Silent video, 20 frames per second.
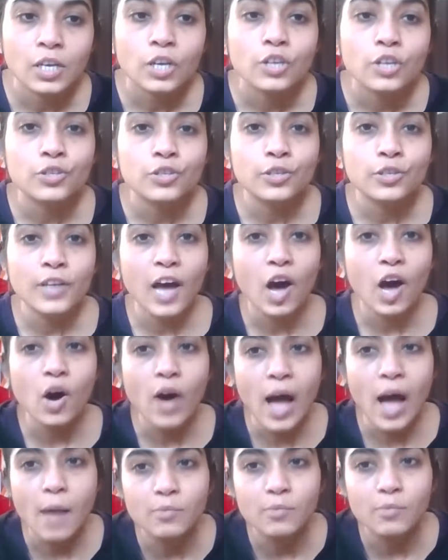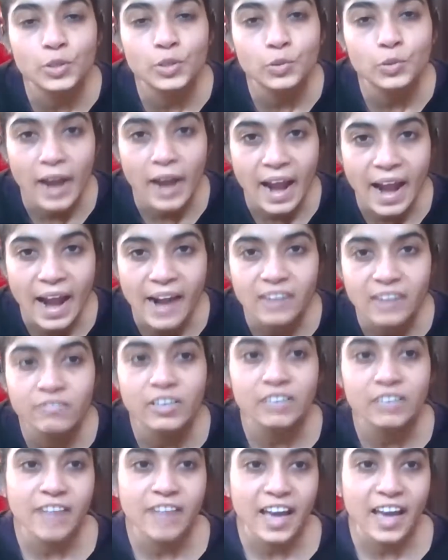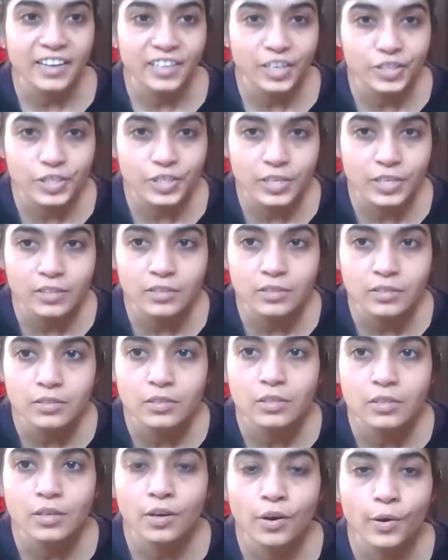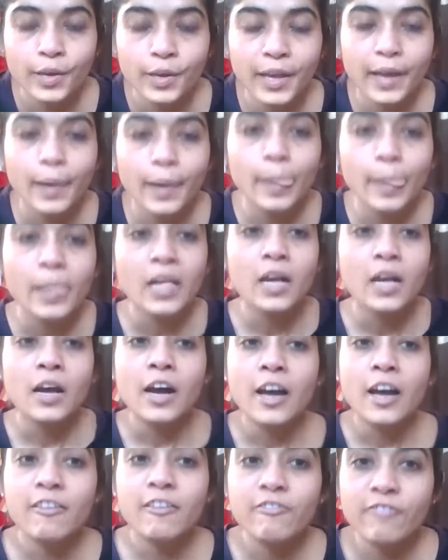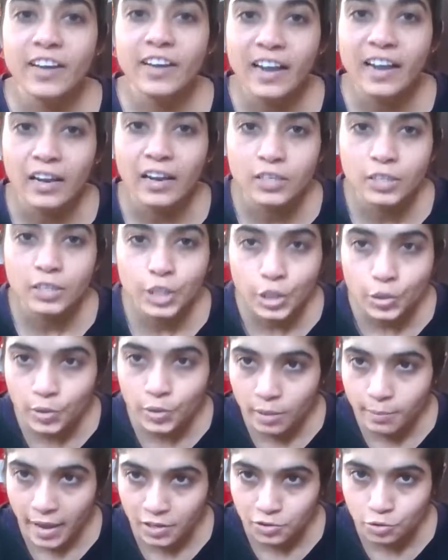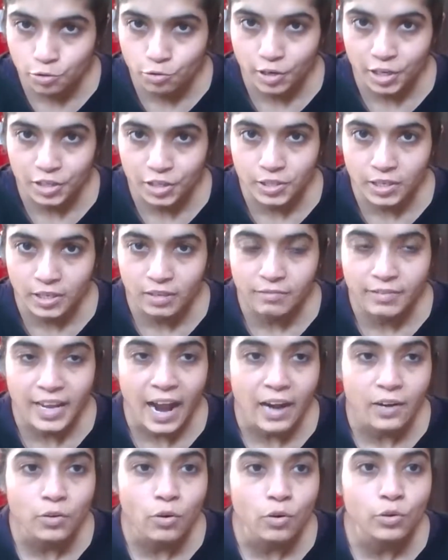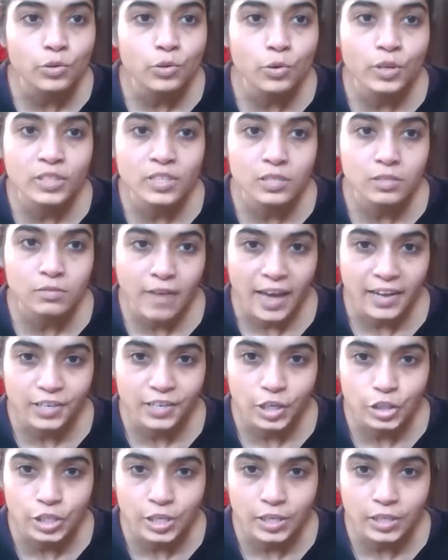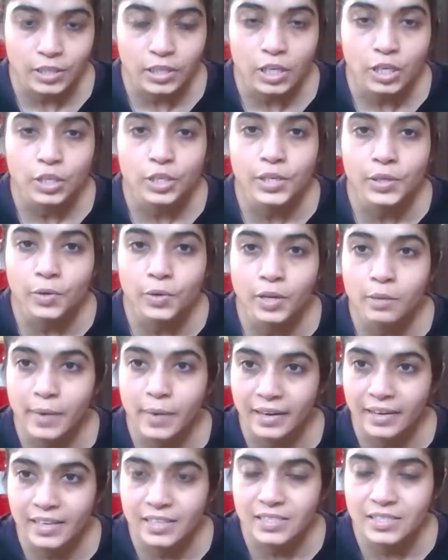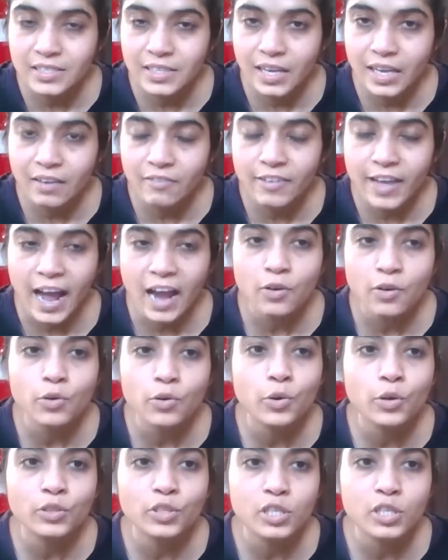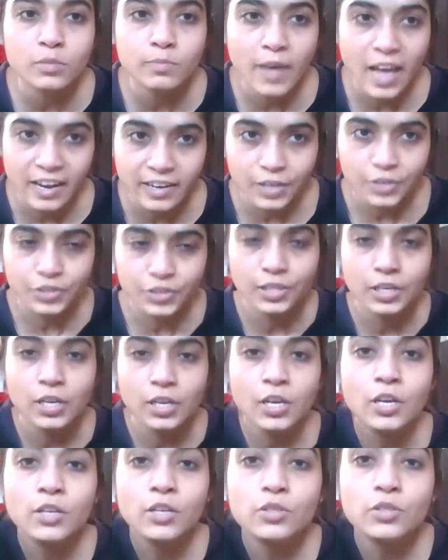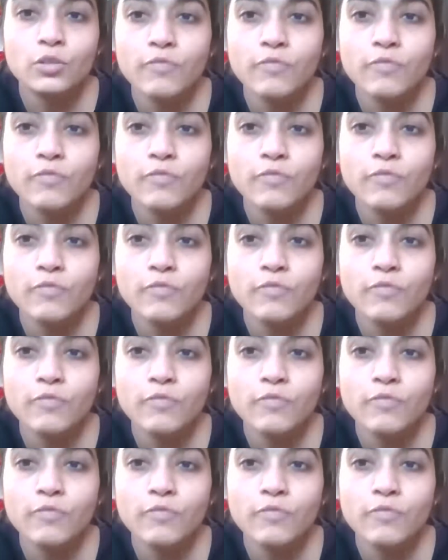So now I'm going to add one variation, okay. If during menstruation, we are not doing this variation. During pregnancy, we are not doing this variation. So